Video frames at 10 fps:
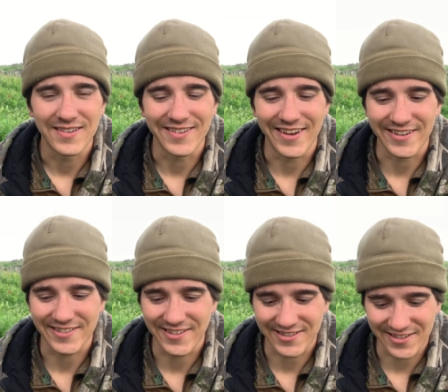yeah.
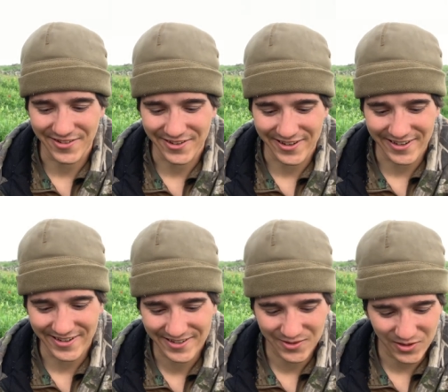So that's another
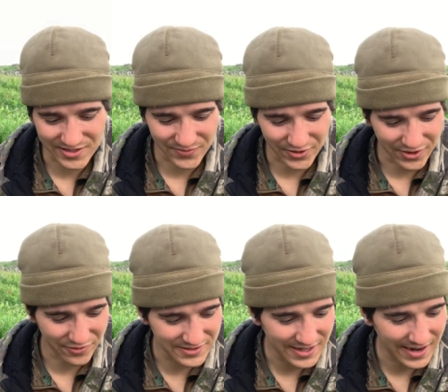uh, question for
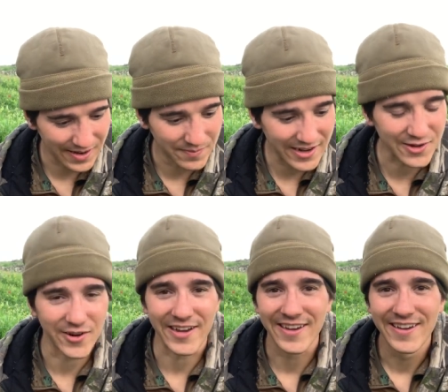another time.
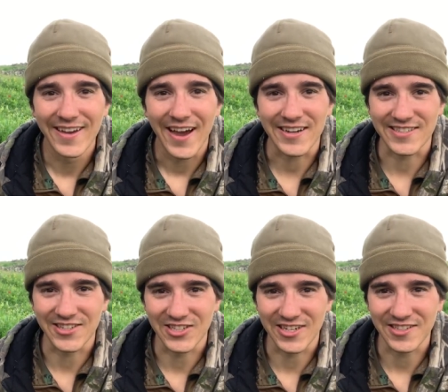Anyway. I guess
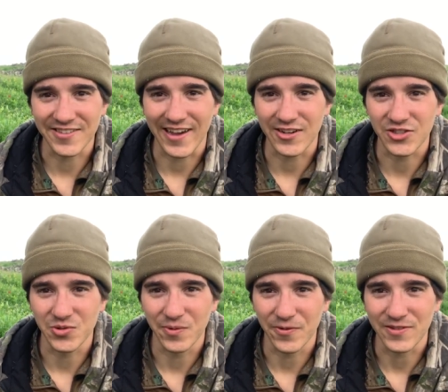I should cut to the
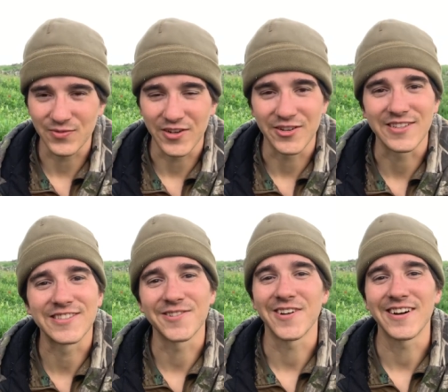outro before this video
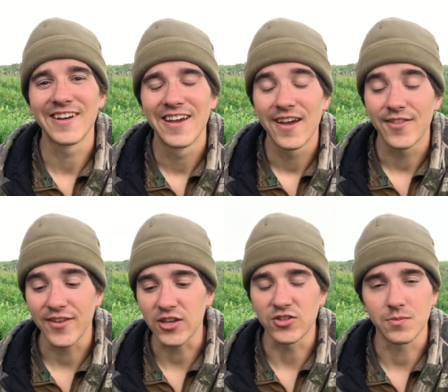gets too long.
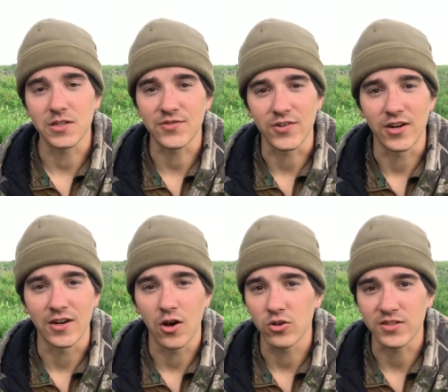Thank you so much for
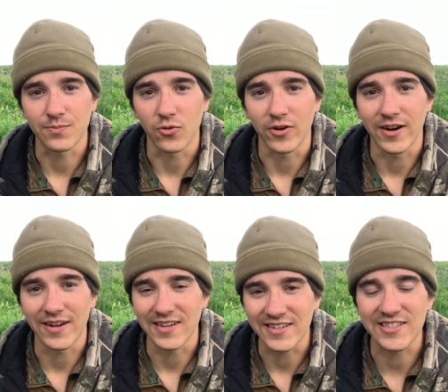uh, all the support.
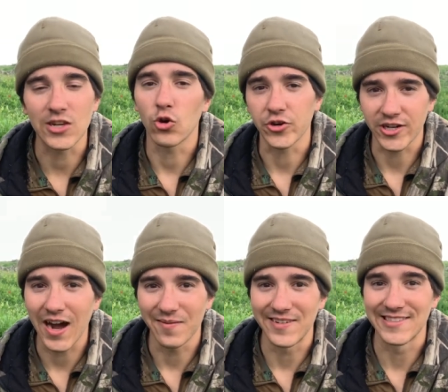I, I see all your
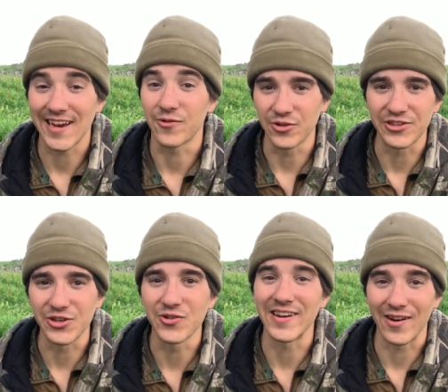comments. I really
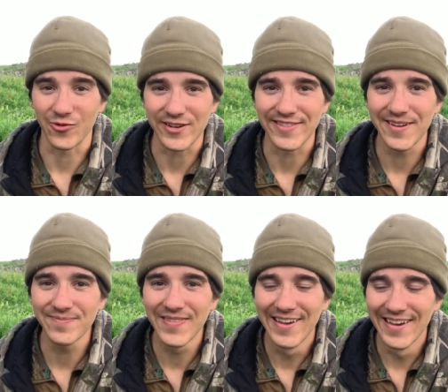do, and I read
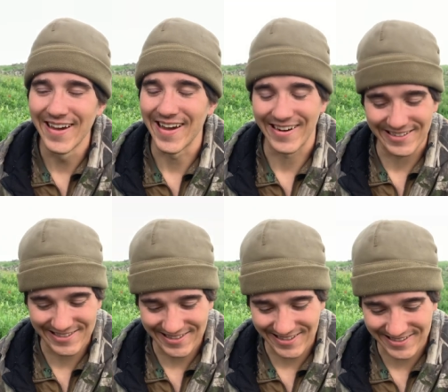them, and
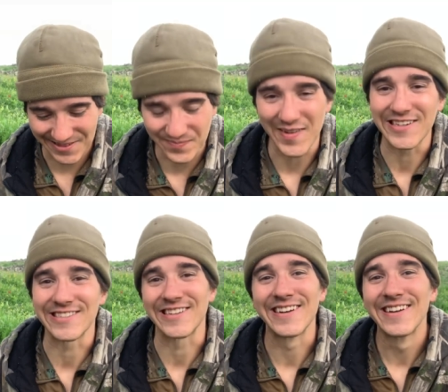it's it's
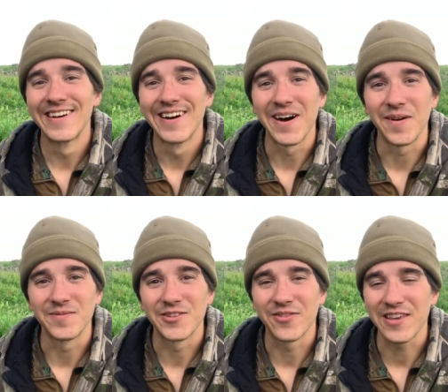amazing.
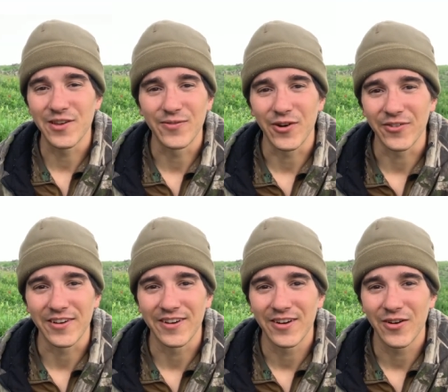Um, so thank you for all
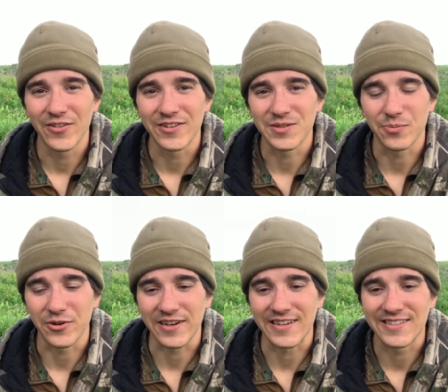the all the
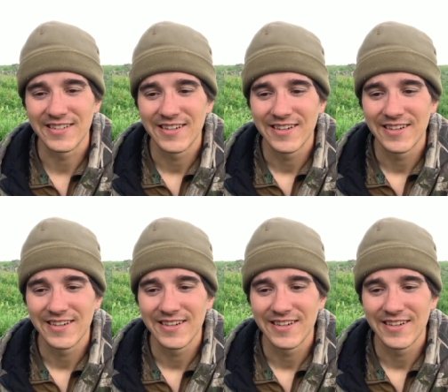support, guys.